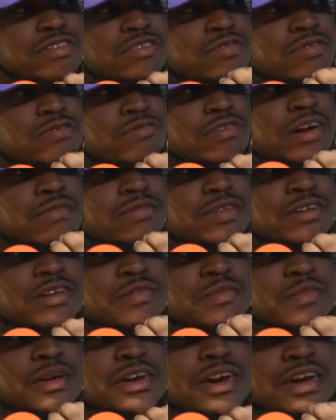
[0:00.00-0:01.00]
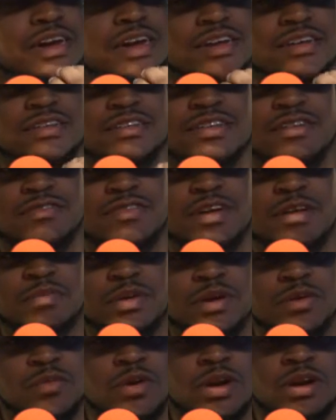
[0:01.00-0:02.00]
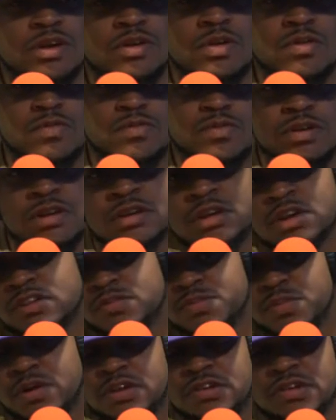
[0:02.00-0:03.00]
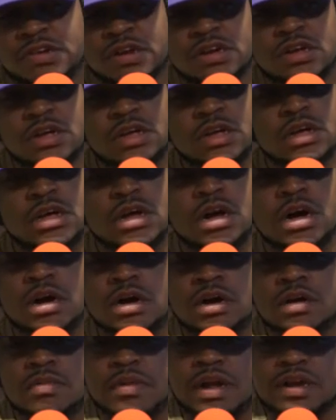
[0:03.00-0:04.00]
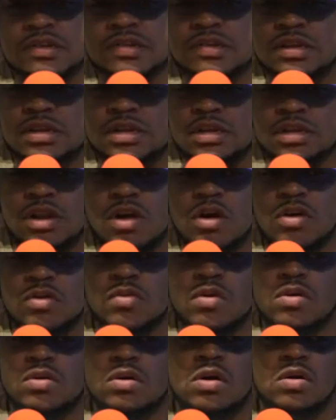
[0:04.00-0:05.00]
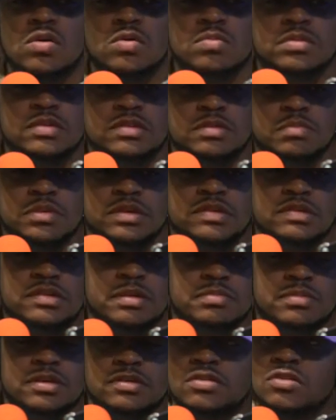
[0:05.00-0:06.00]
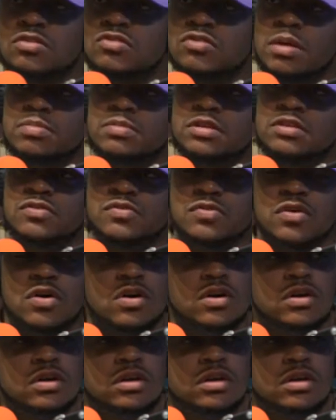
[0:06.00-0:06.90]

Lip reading: even wrapped up, man, I had stuff I've been working on for the next project. Actually, Long Road Home is a mixtape that's gonna drop this fall.